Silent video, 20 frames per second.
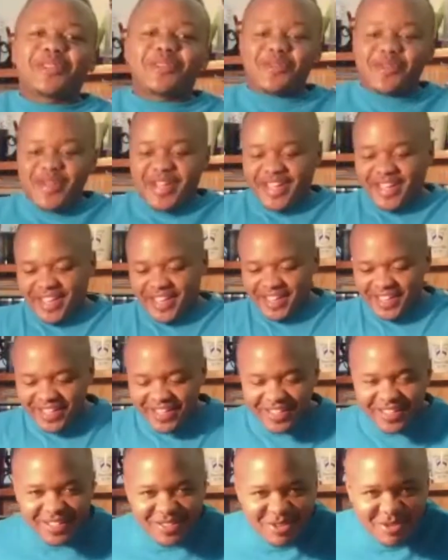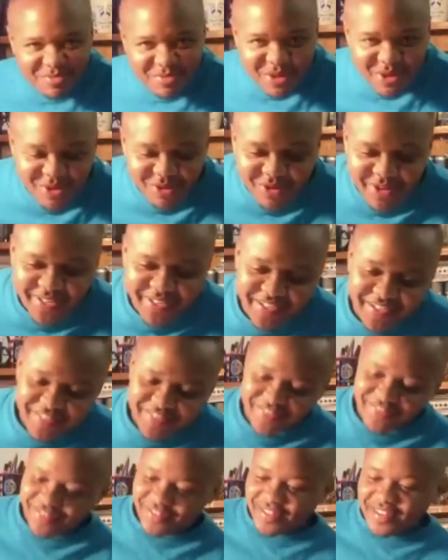doing? Hope you're alright.
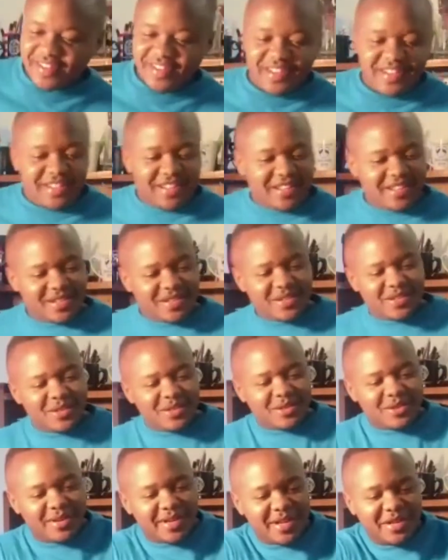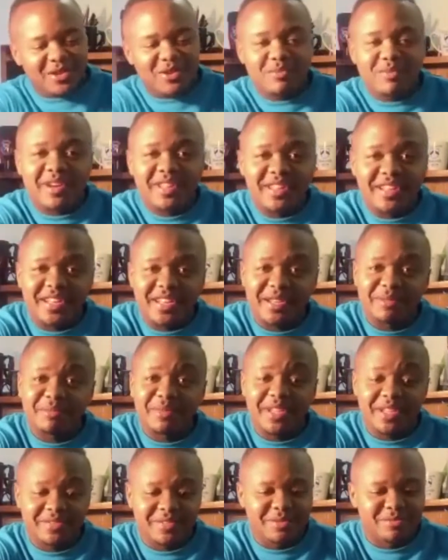So I go by the name
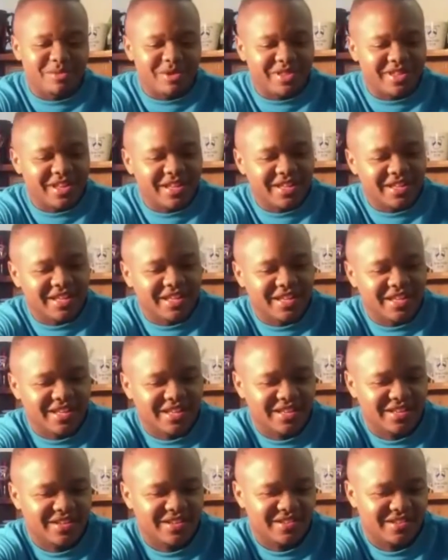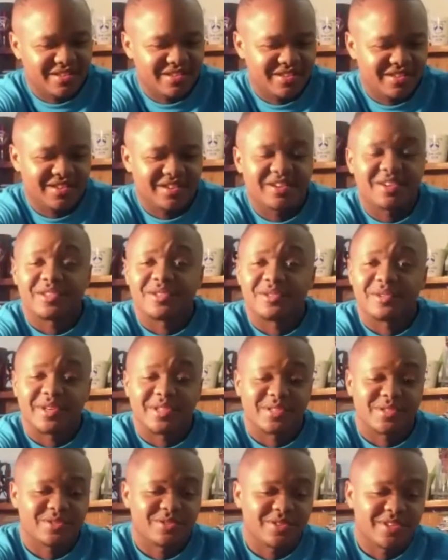David Muthengi,
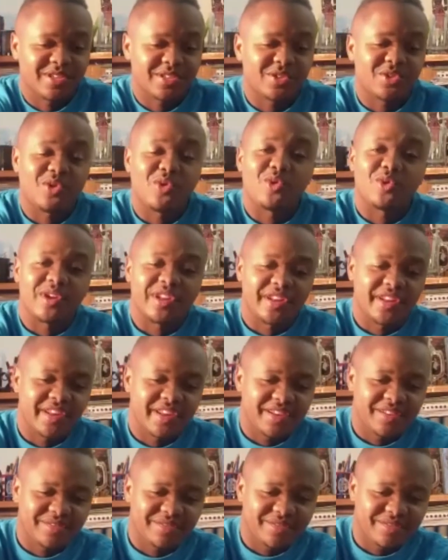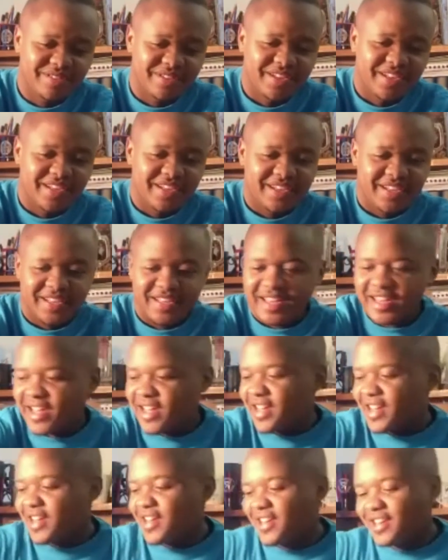otherwise known as Holy Dave,
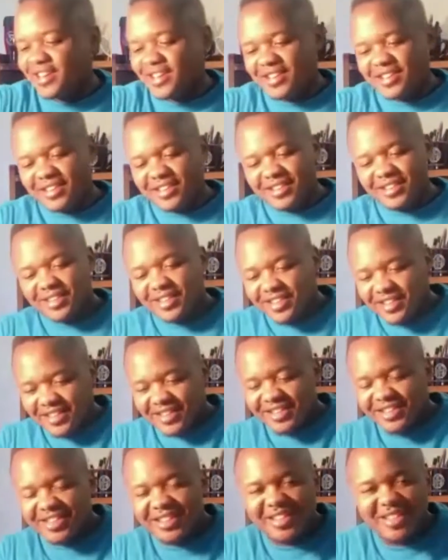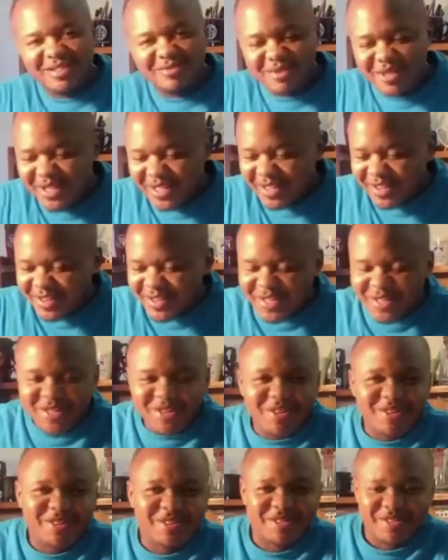and today I'm just here to
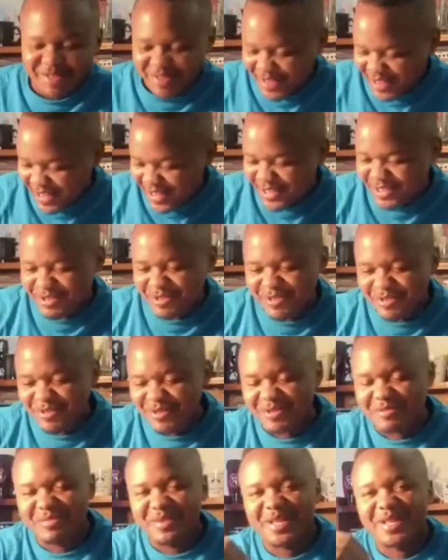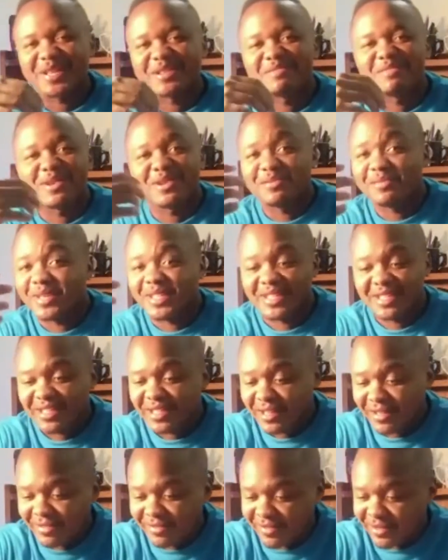talk to you, let you know a bit about
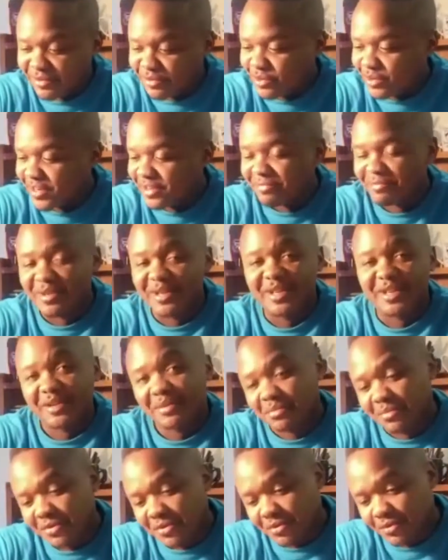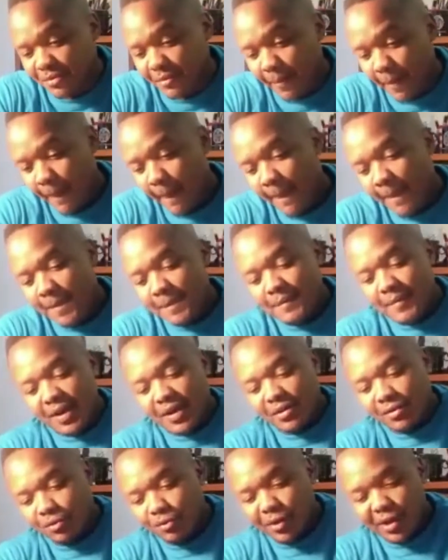myself and what I've been up to.
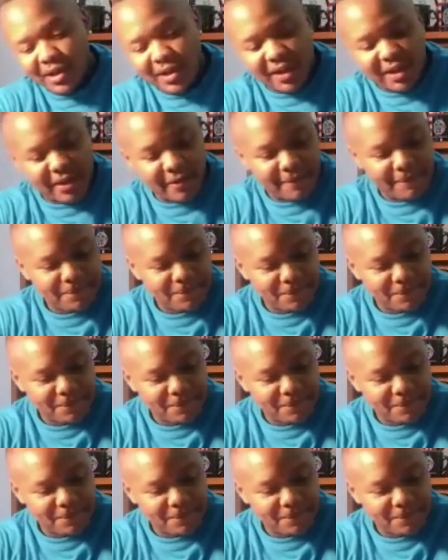Well,